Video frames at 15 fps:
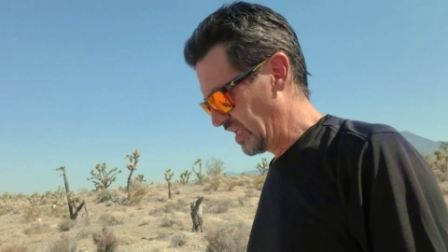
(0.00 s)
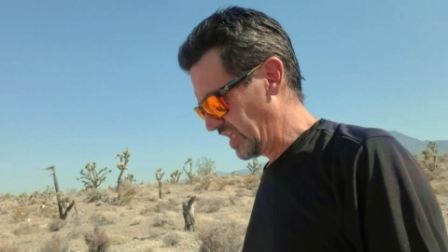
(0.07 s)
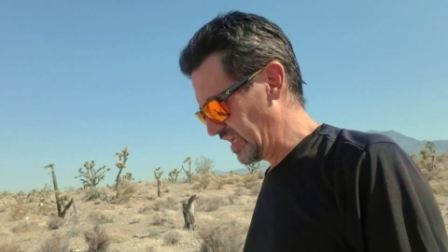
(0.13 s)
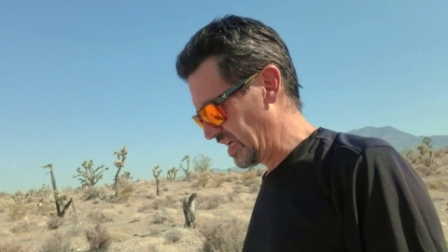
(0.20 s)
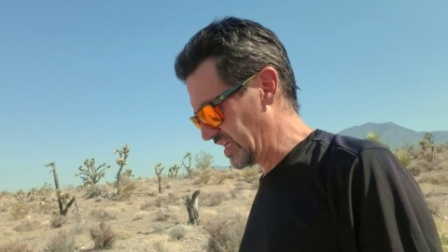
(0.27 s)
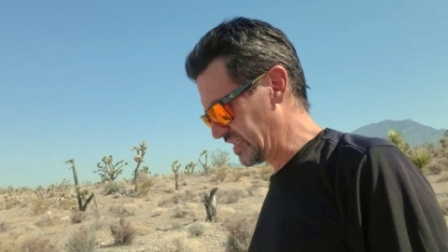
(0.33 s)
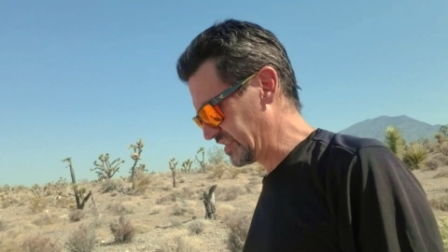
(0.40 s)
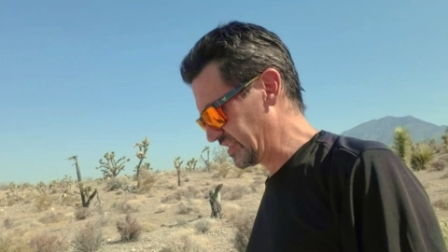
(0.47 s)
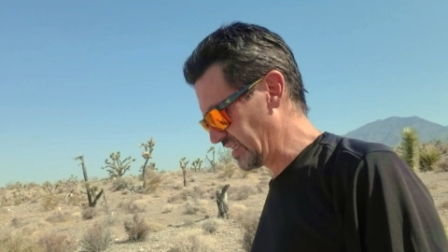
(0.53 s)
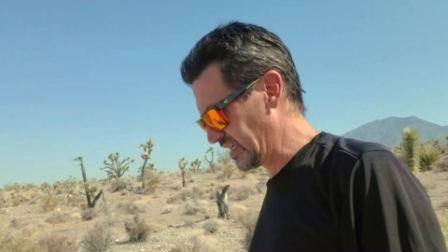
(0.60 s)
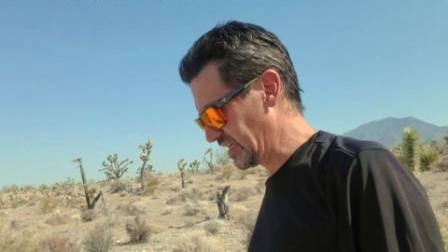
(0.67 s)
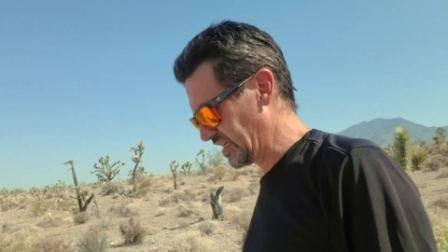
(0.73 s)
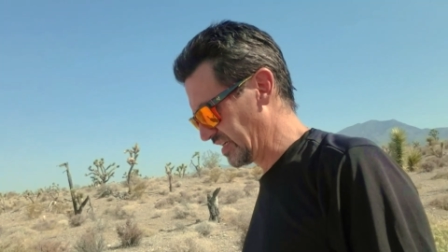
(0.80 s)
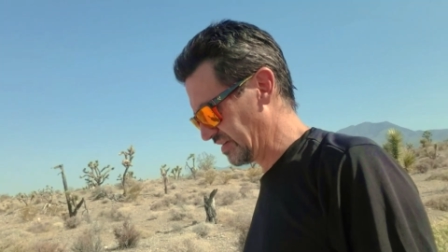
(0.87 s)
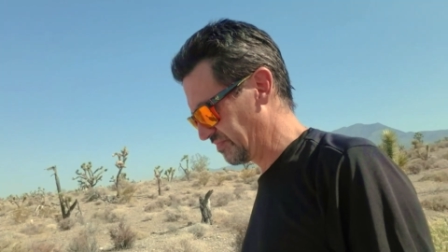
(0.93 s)
and
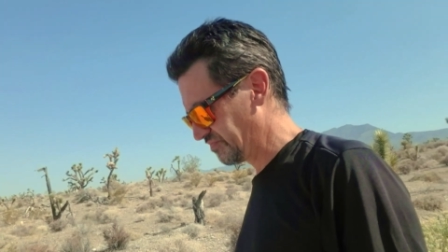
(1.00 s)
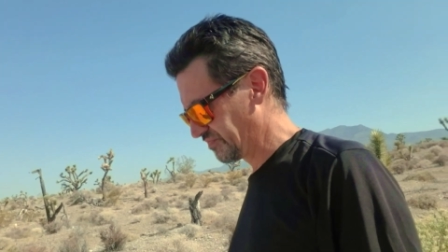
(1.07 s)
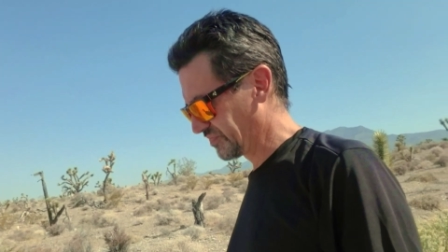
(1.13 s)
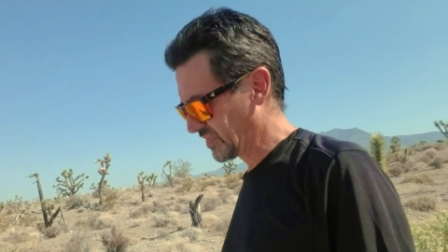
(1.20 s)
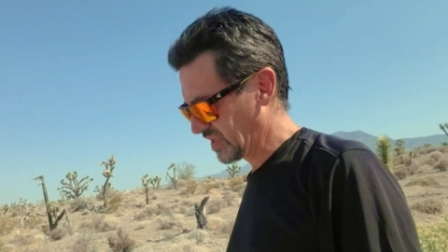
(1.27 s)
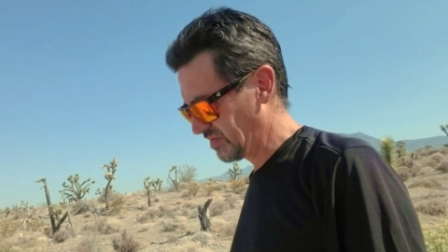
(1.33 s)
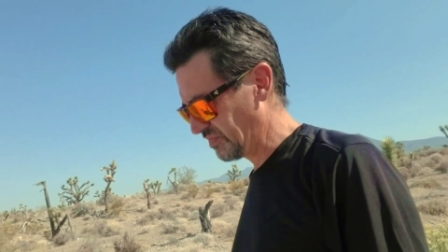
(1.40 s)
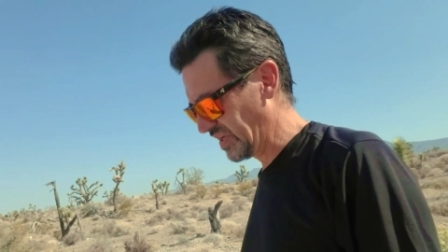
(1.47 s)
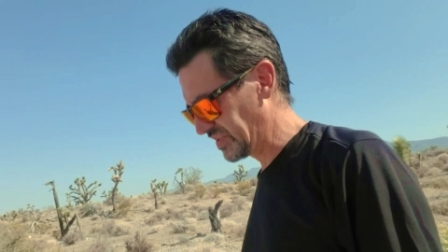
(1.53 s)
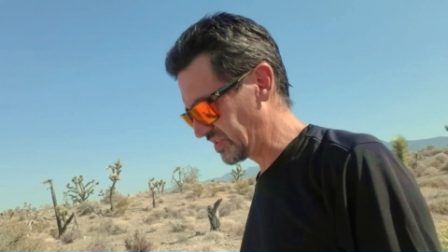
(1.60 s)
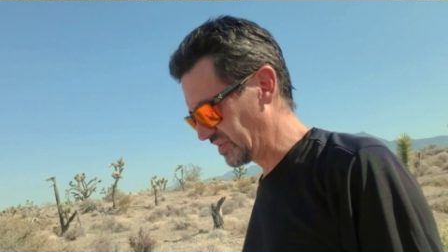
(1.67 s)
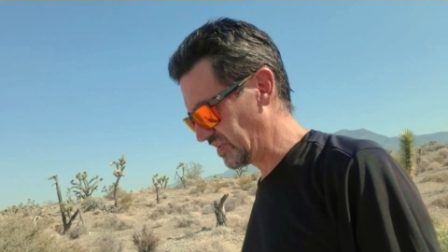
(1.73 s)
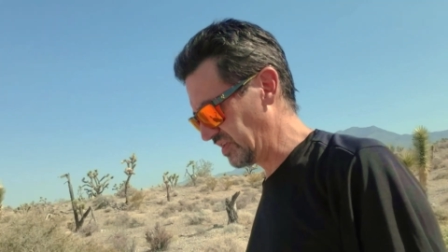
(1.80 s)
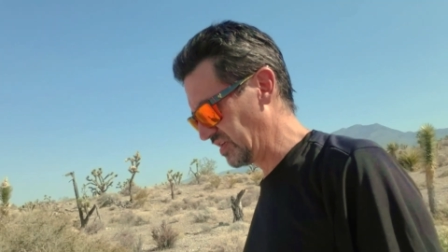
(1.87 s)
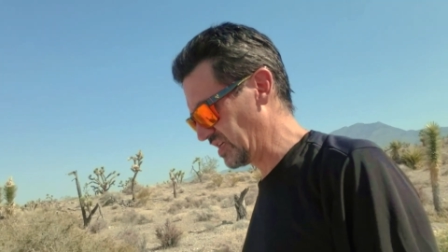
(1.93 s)

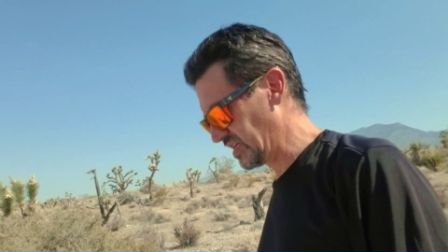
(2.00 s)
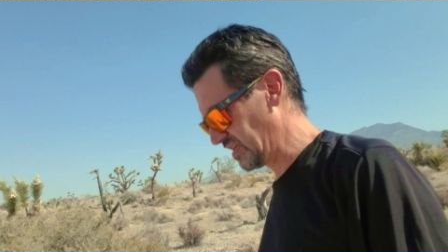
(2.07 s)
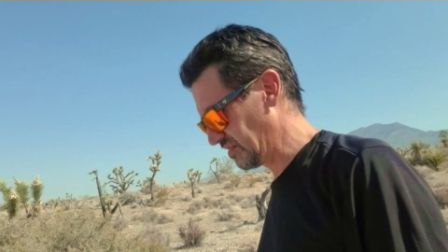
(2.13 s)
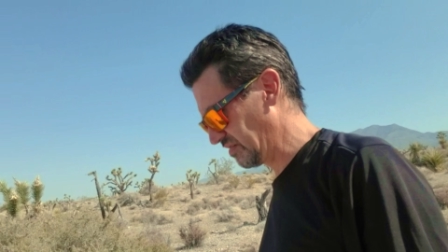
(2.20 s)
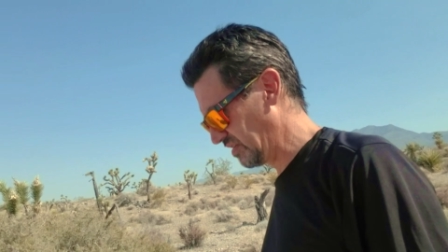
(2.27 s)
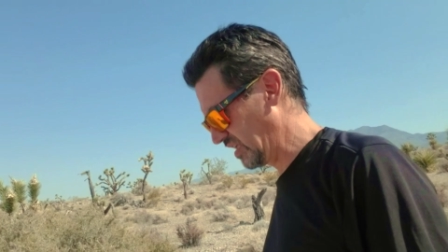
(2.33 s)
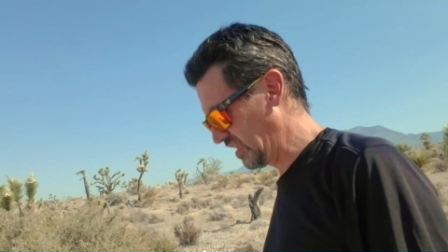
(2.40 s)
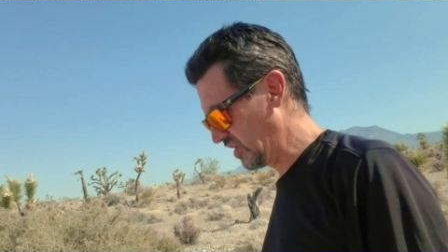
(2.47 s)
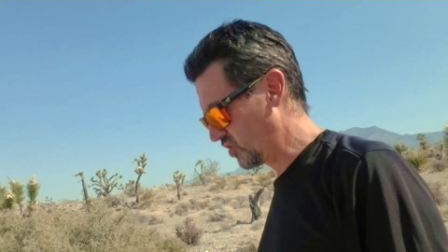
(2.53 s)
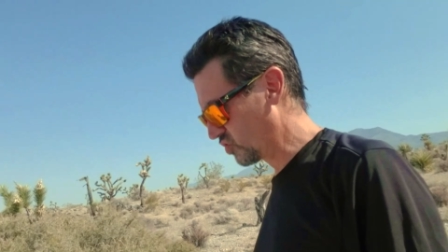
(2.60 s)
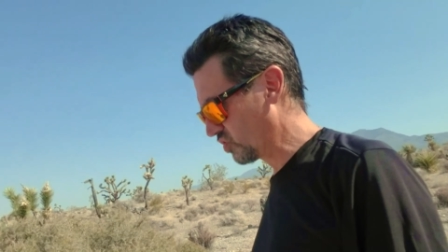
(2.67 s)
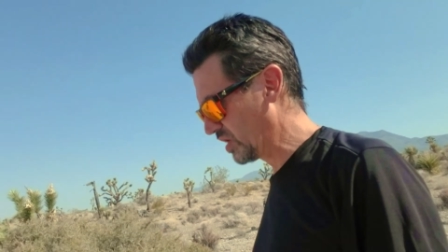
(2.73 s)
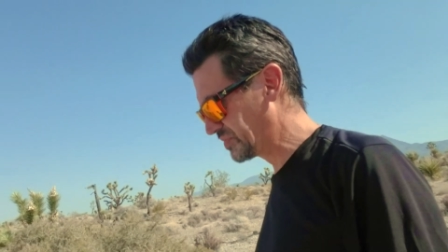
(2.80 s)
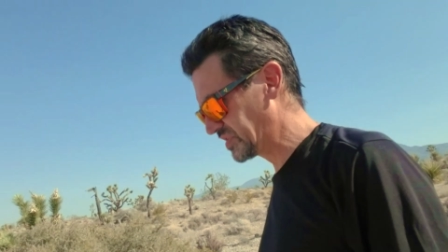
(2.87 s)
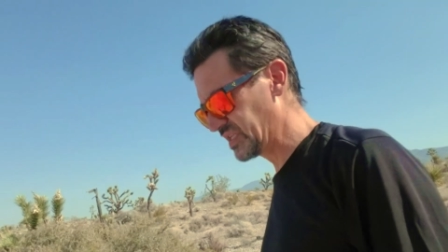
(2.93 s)
basically it
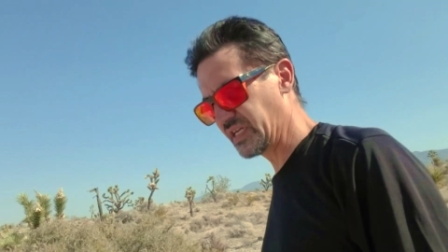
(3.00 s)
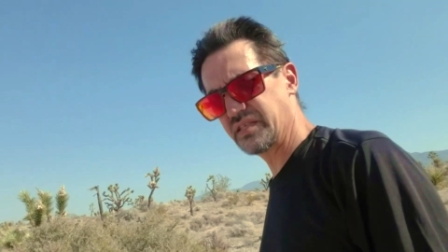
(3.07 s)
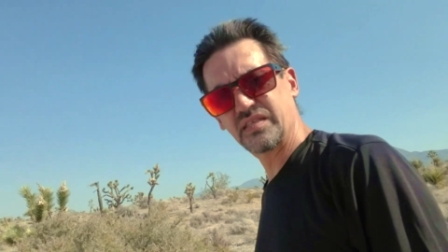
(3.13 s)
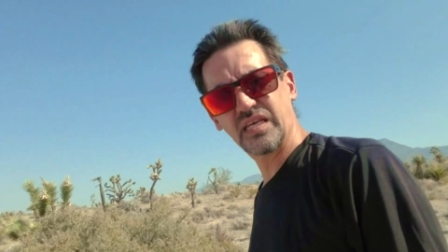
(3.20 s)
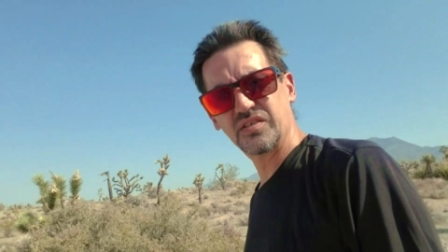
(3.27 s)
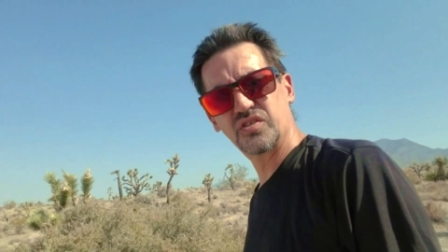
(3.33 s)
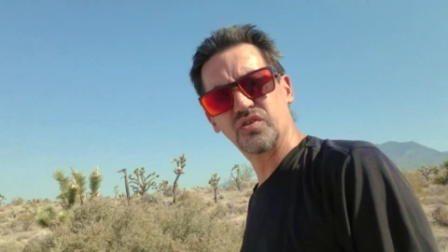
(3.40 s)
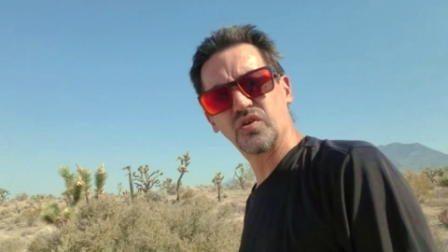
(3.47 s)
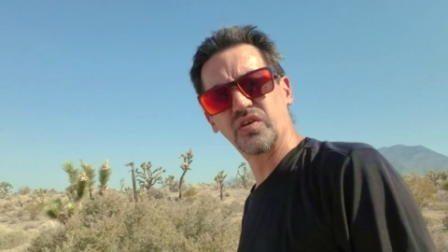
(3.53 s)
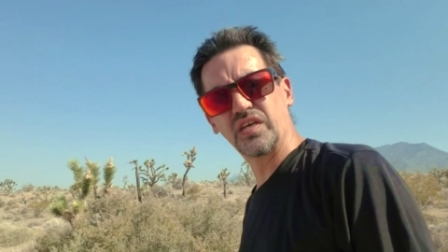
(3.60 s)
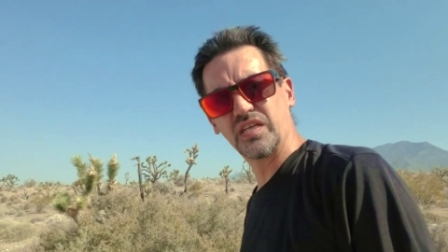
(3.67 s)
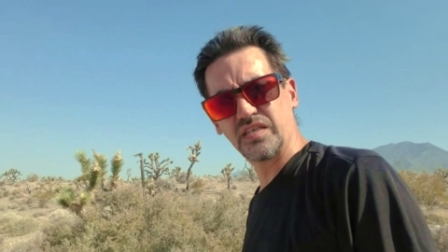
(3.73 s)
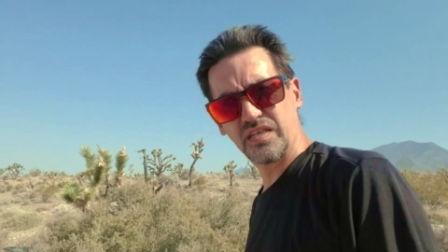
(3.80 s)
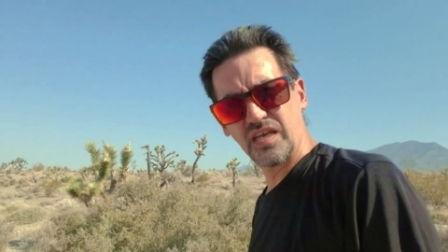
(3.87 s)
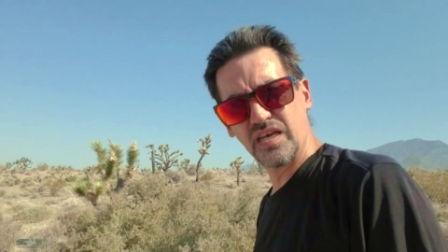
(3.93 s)
interrupts that
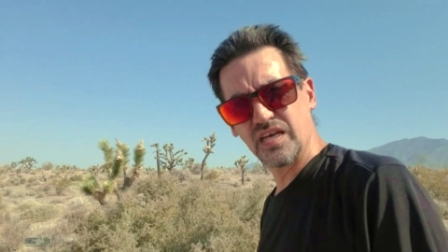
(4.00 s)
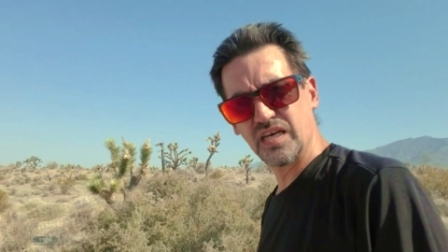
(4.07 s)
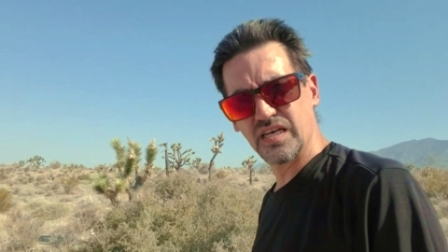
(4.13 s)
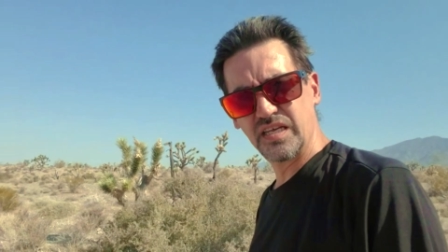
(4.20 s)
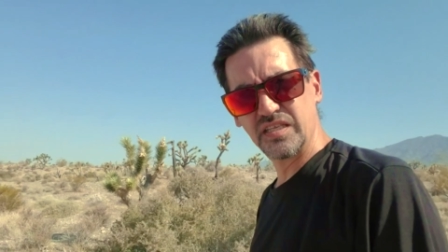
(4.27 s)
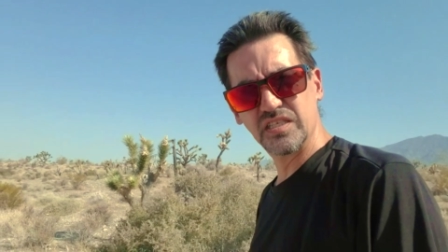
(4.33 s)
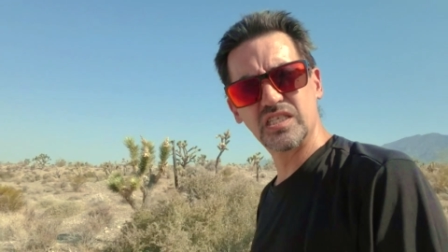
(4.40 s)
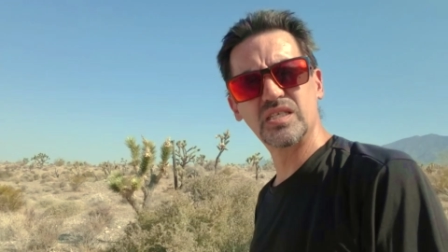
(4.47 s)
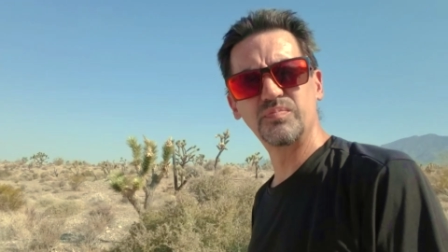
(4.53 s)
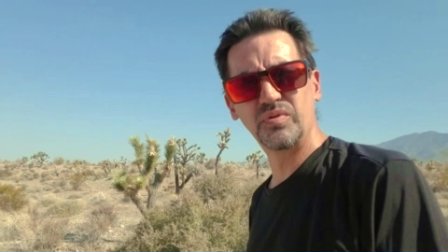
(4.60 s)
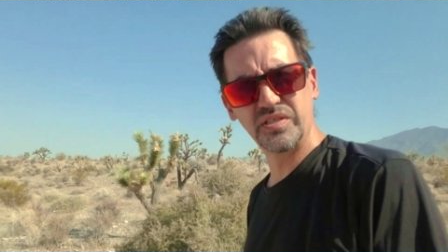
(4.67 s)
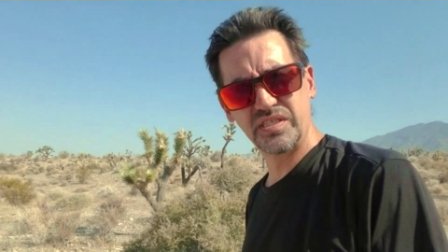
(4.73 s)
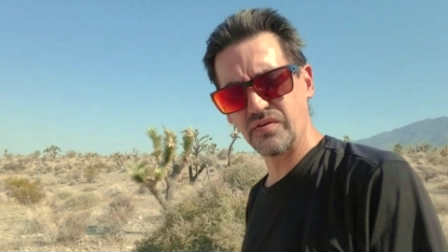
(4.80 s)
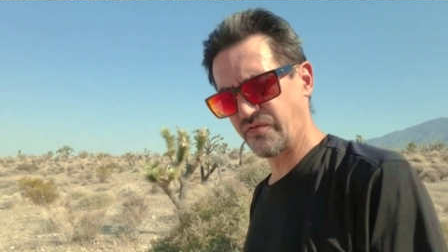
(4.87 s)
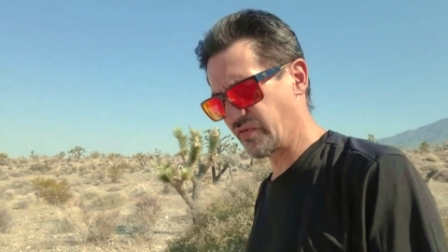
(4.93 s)
circuit and
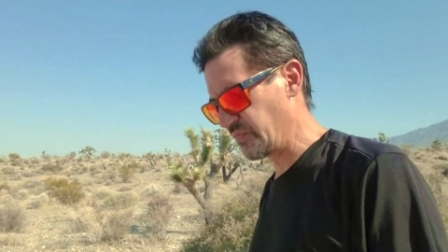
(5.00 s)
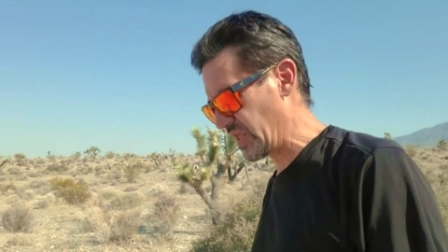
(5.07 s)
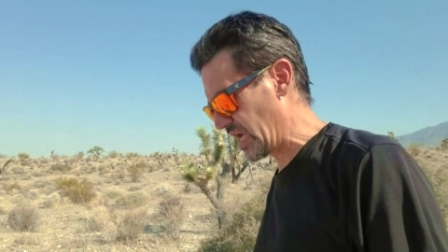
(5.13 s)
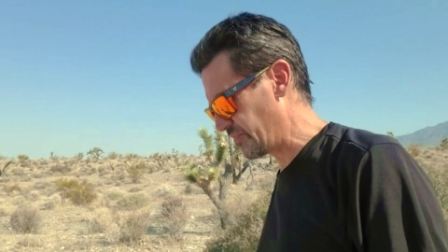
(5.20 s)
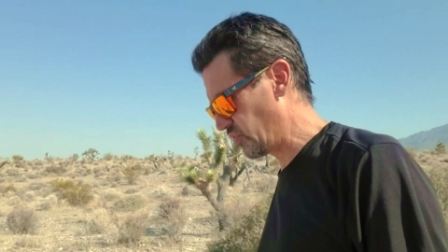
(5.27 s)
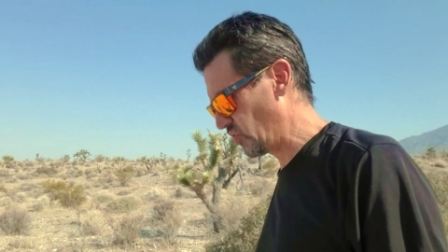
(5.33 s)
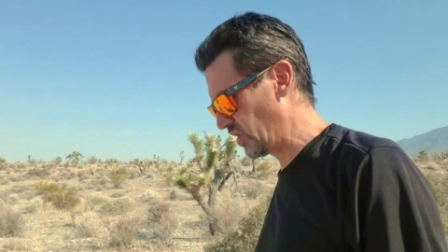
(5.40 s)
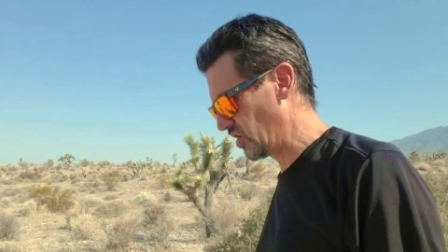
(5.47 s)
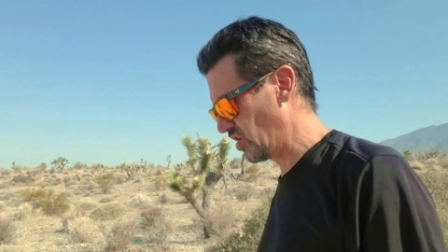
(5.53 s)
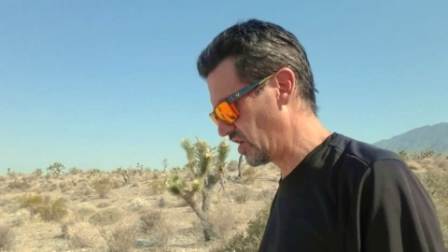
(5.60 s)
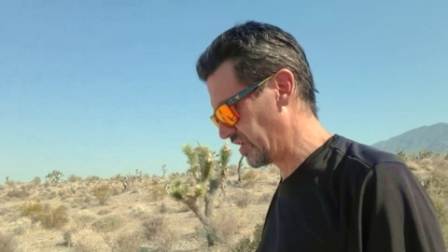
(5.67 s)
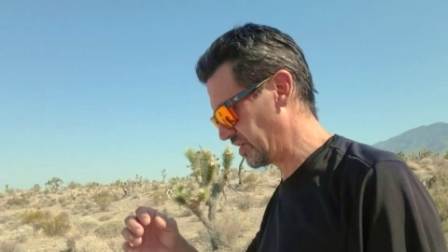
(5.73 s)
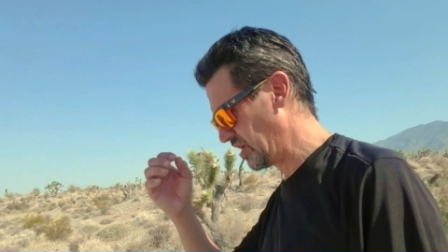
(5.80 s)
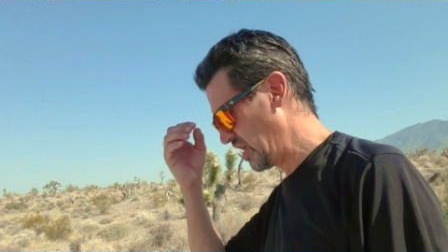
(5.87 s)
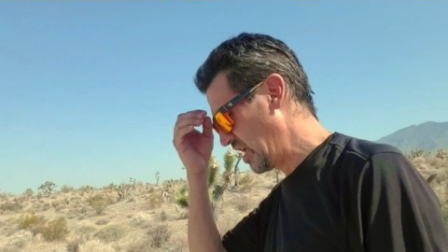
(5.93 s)
splits it from that point on.